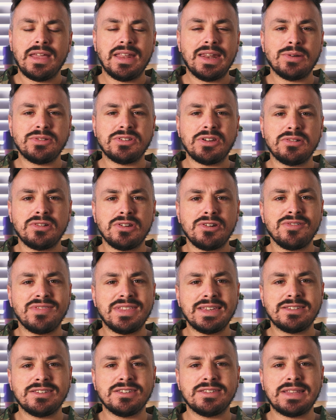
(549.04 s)
Now I don't know if
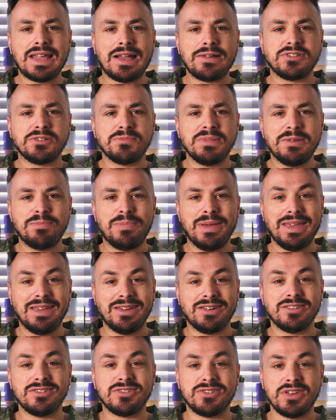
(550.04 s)
this is down to me
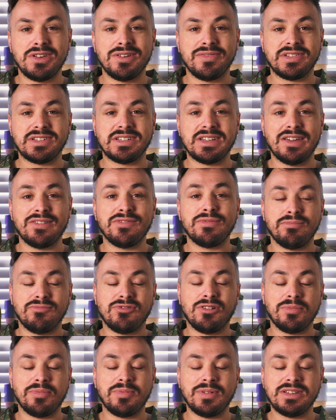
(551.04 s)
being conservative,
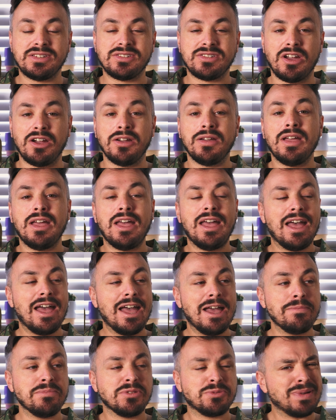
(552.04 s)
probably so,
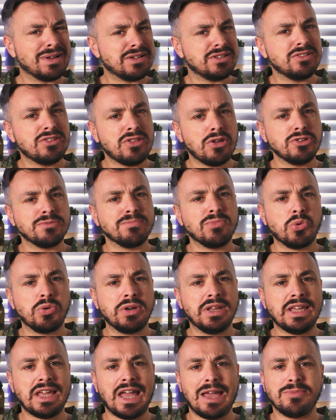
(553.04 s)
especially those
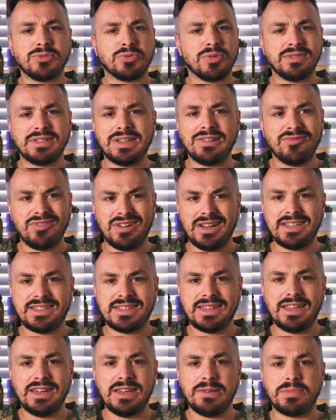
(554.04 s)
morning games where I didn't really
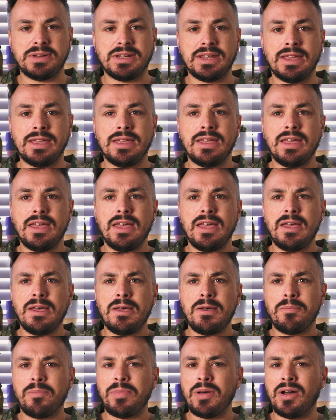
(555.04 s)
see anybody,
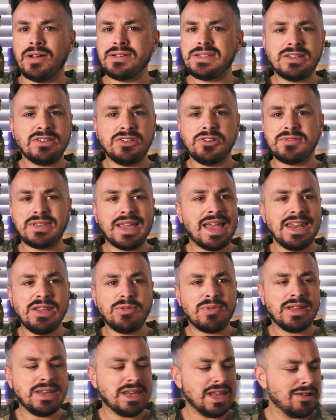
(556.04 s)
but I didn't use
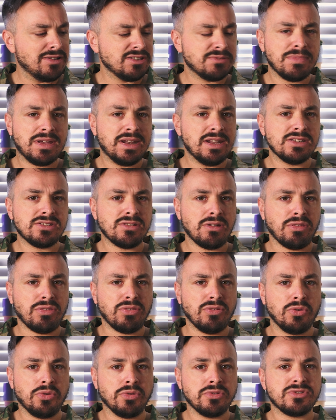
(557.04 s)
anywhere near as many as I
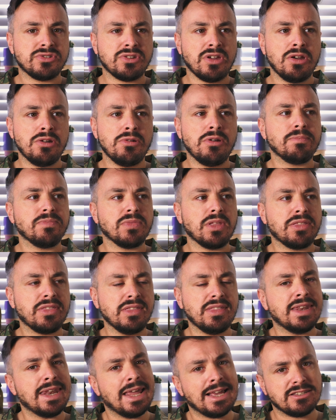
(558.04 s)
thought, so I
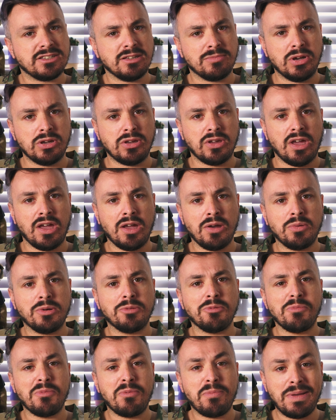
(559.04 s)
think the next time I go, when
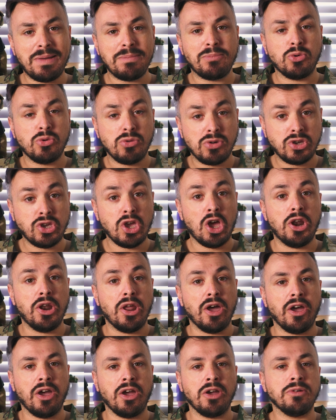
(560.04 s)
I'm a bit more
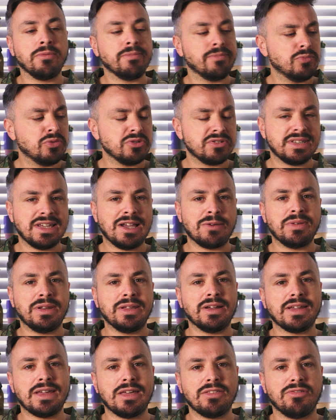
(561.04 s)
gun-ho, we'll see how
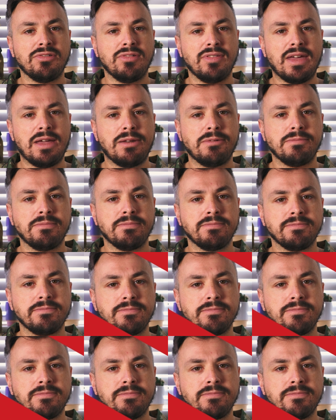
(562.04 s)
many I get through then.